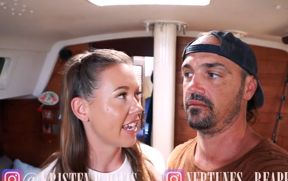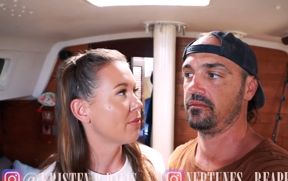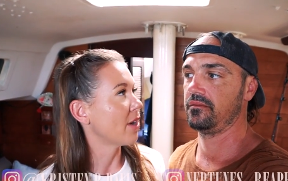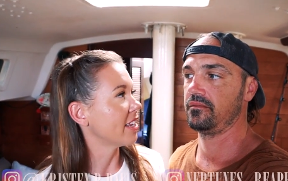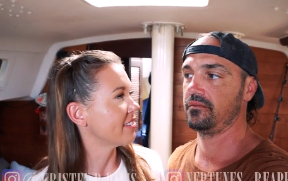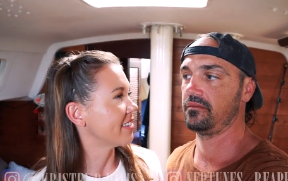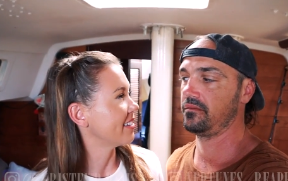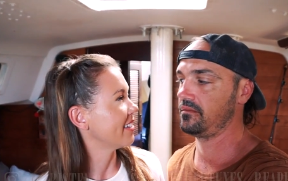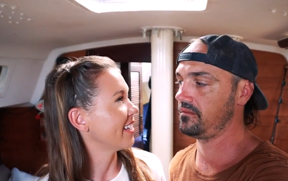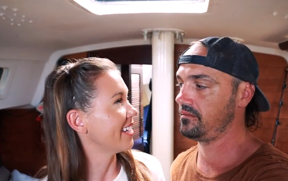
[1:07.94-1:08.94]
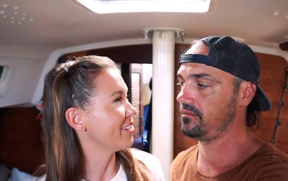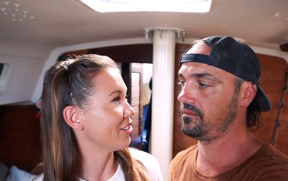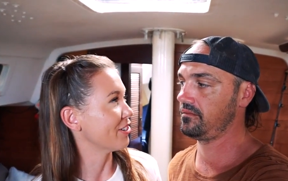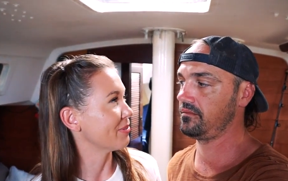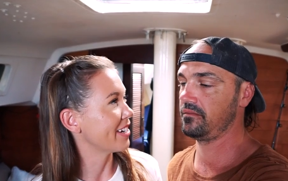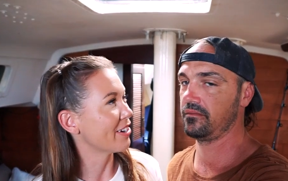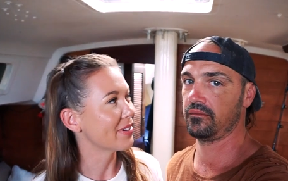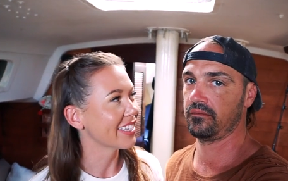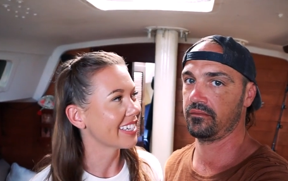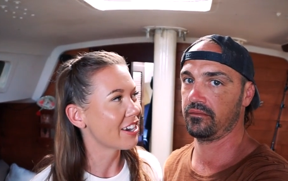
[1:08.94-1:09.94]
Speaker 1: day runs into. We don't
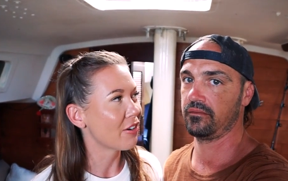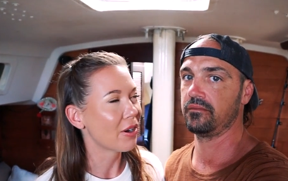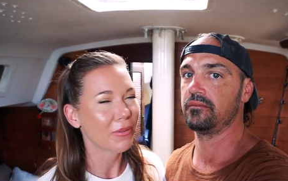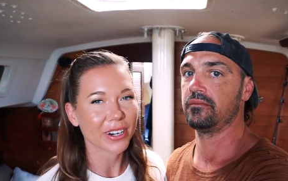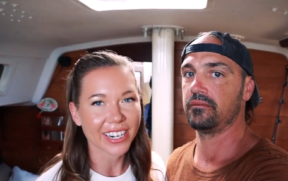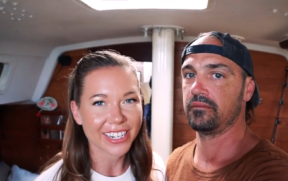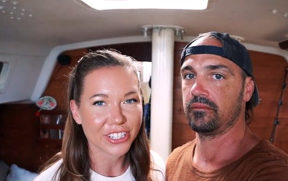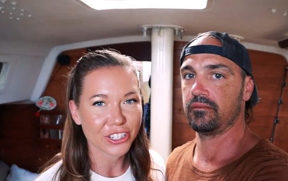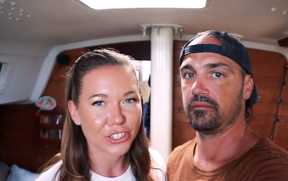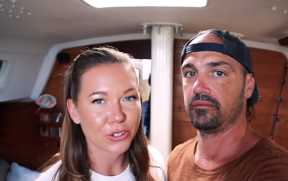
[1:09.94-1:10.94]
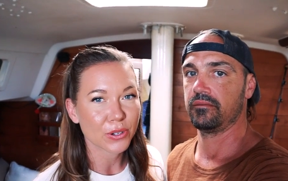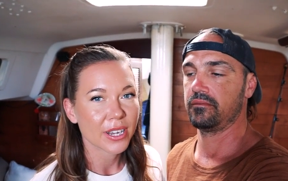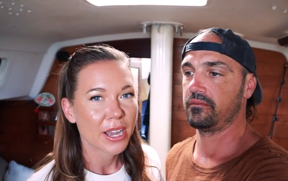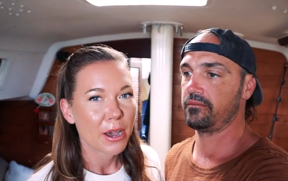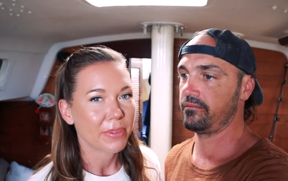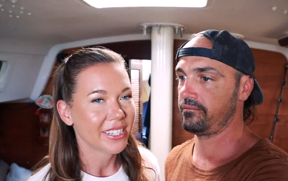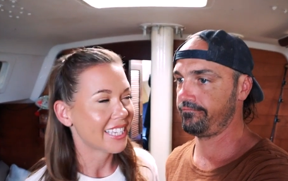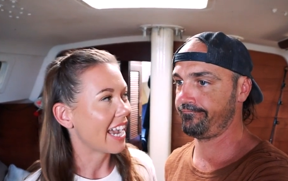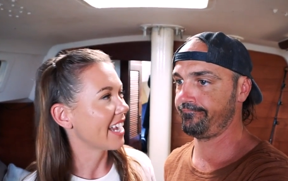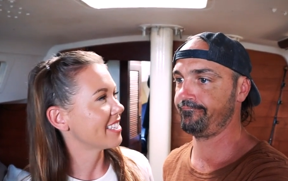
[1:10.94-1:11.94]
really know what we're gonna do
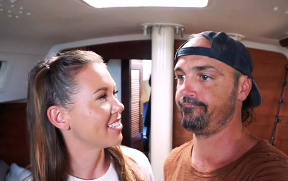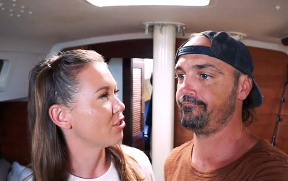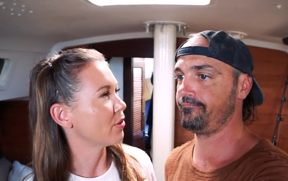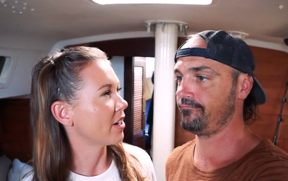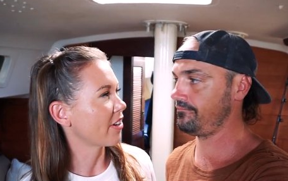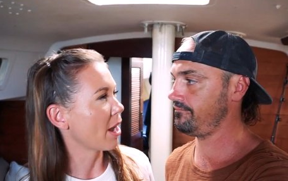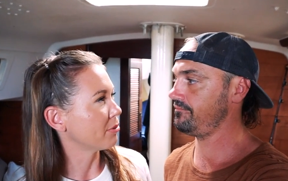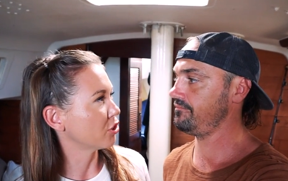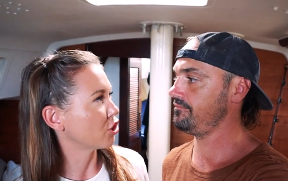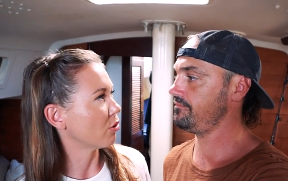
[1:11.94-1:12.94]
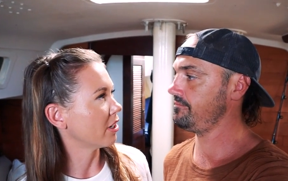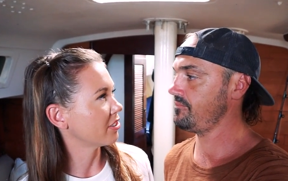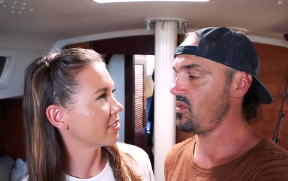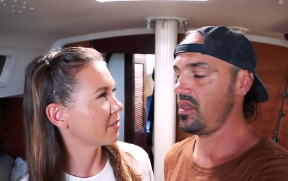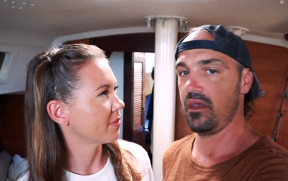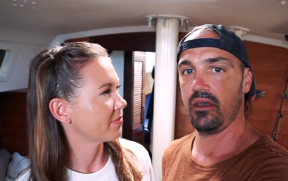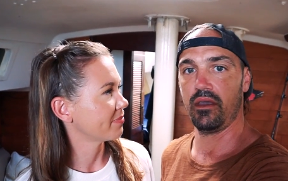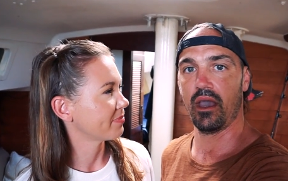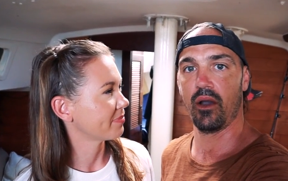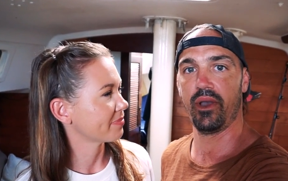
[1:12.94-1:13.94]
besides doing a couple chores.
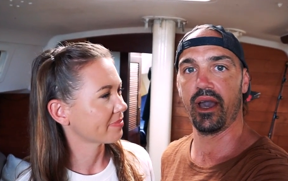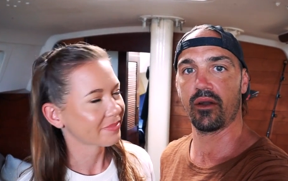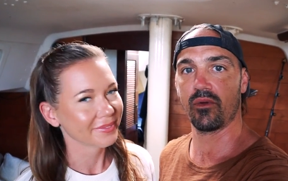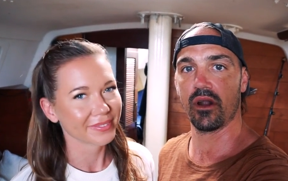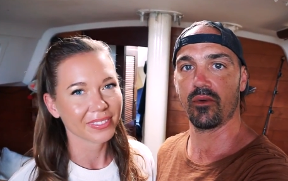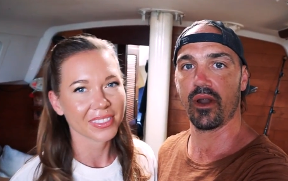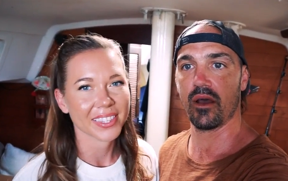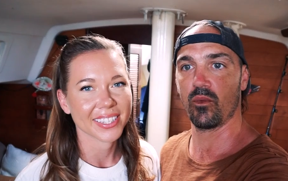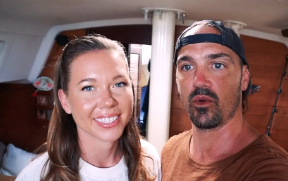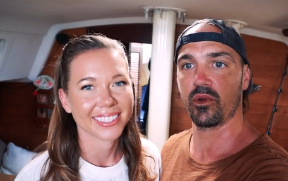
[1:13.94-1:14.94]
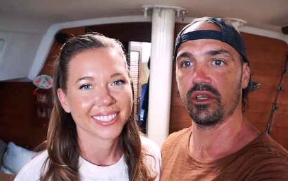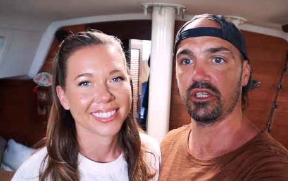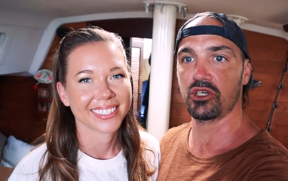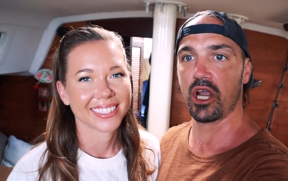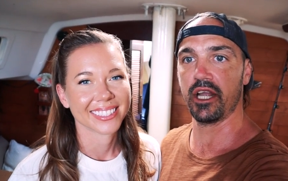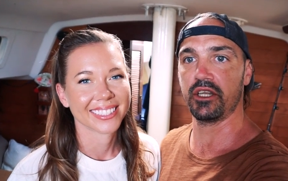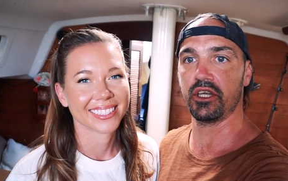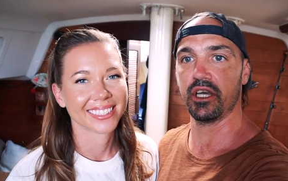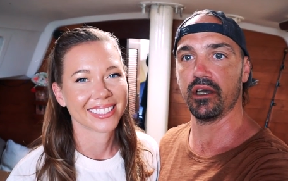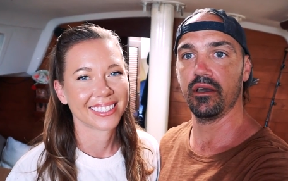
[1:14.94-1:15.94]
Speaker 2: Yeah, we gotta run around, we're really trying
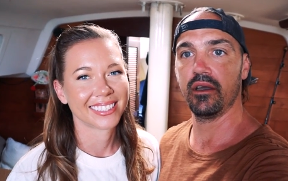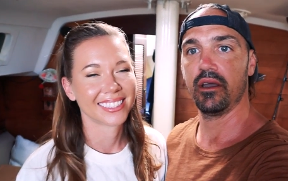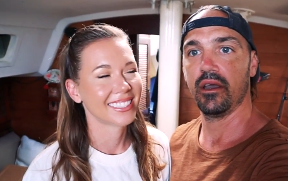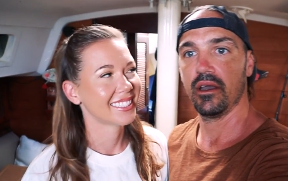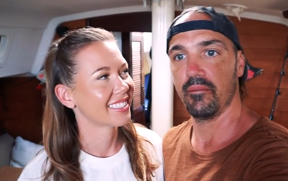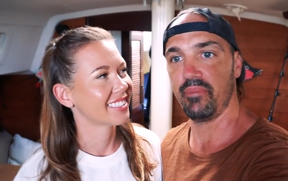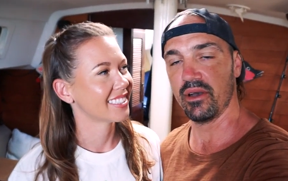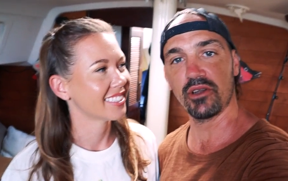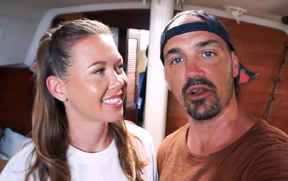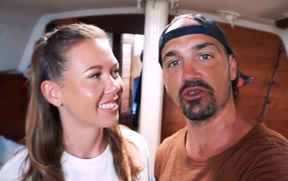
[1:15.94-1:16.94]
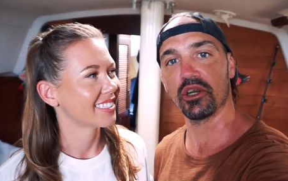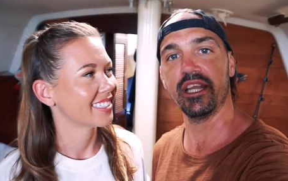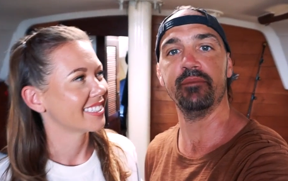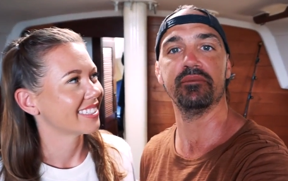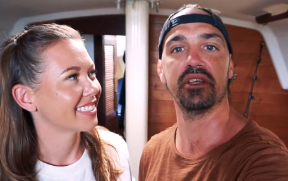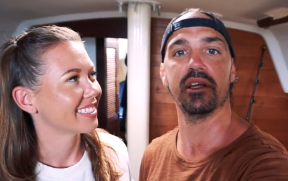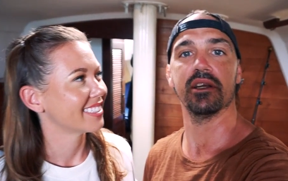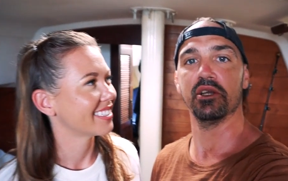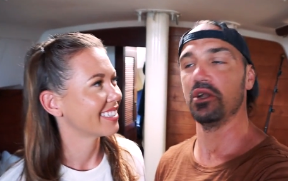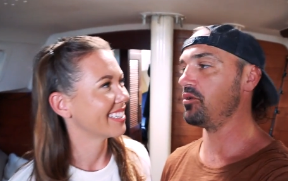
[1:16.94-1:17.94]
to build our dreams
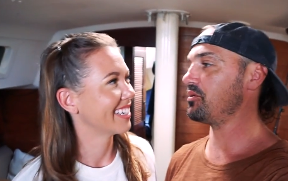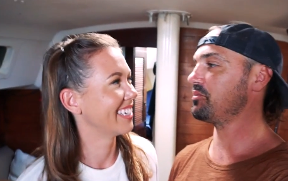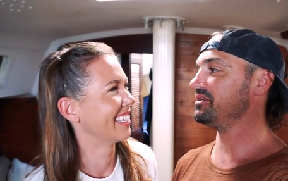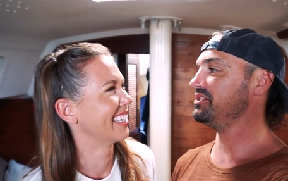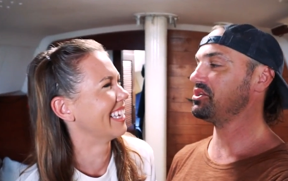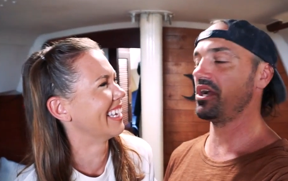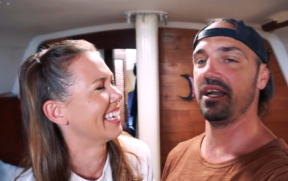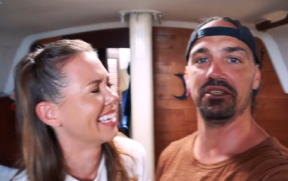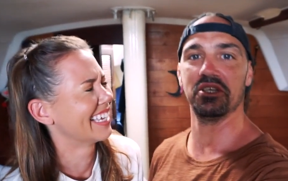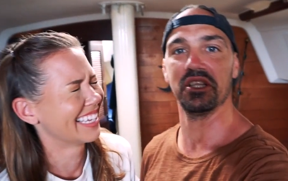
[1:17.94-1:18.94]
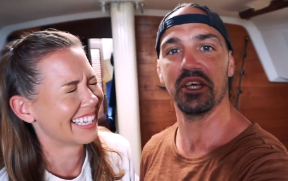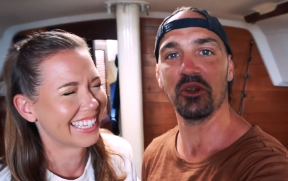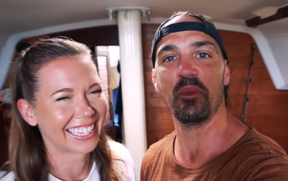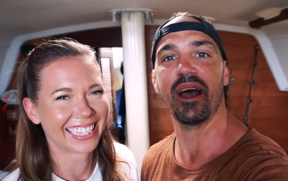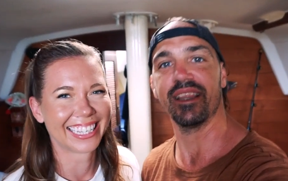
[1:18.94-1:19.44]
here, you know, we're really trying to little by